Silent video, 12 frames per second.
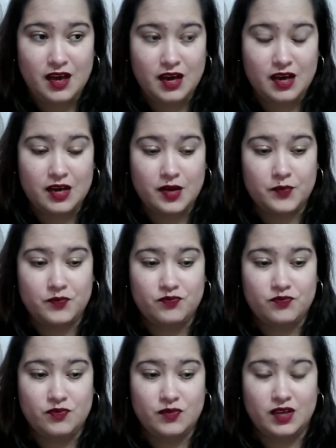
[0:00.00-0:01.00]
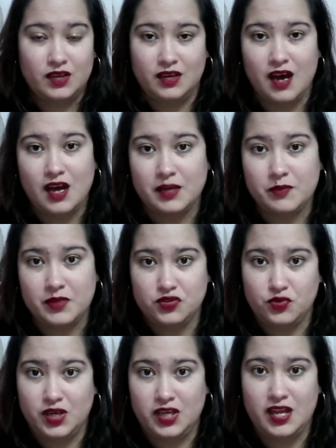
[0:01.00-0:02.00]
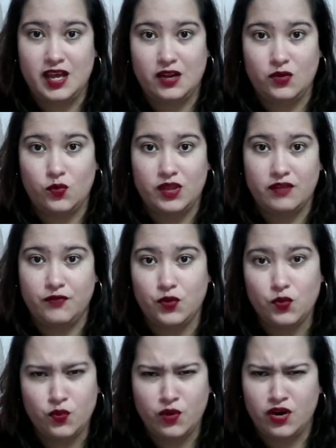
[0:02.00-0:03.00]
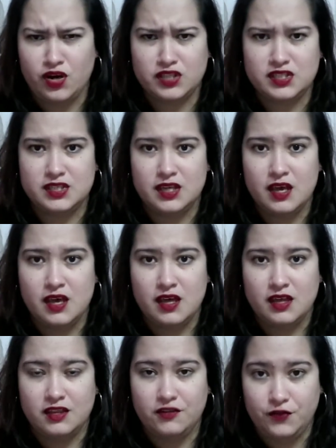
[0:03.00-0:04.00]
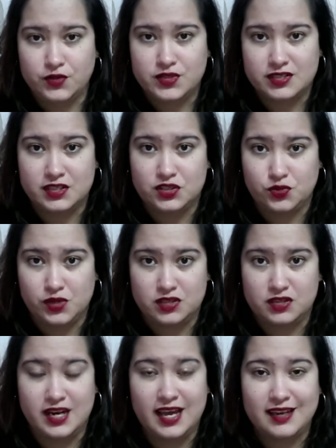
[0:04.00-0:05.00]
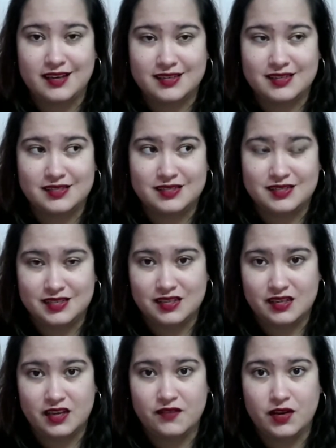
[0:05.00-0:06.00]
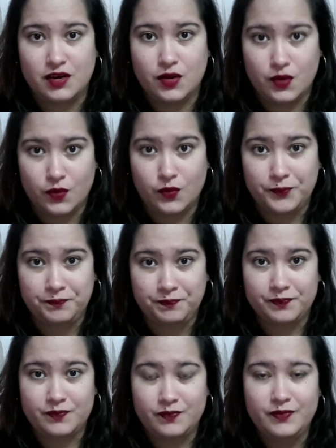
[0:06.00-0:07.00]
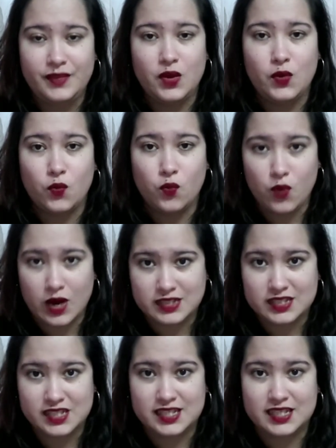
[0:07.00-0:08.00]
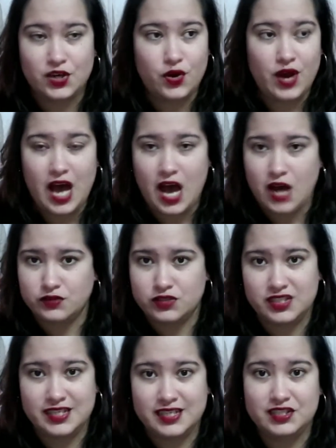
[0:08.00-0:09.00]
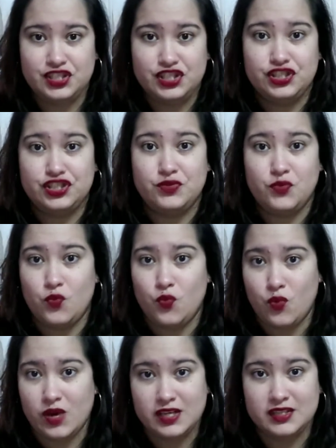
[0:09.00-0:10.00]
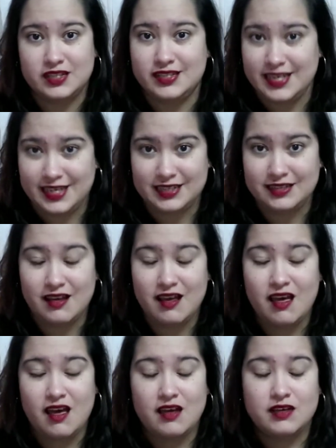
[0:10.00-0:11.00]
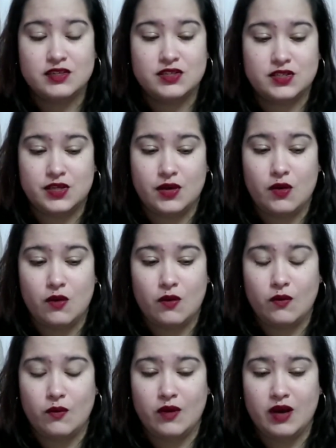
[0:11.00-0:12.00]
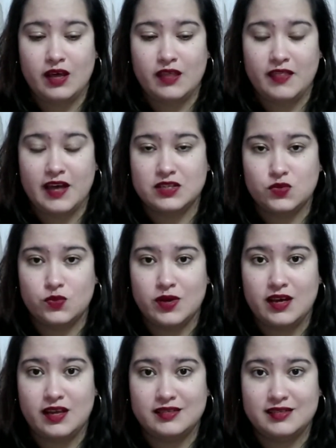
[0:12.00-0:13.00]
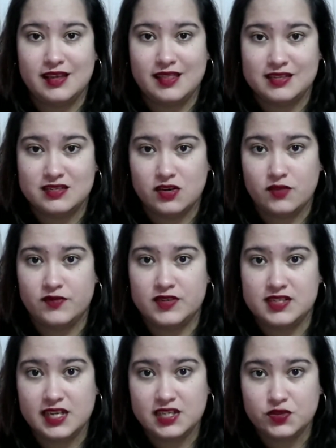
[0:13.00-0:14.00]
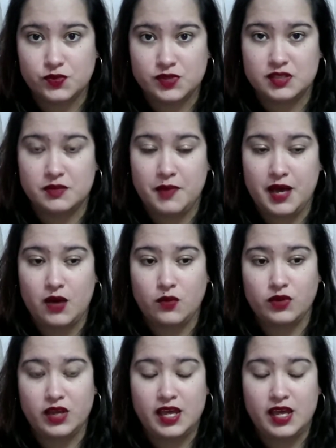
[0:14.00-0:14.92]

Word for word: um, got in between and with a few words diffused the situation. And she didn't even know what she did or how she did it, she just went and did it. So that's what this conversation was about.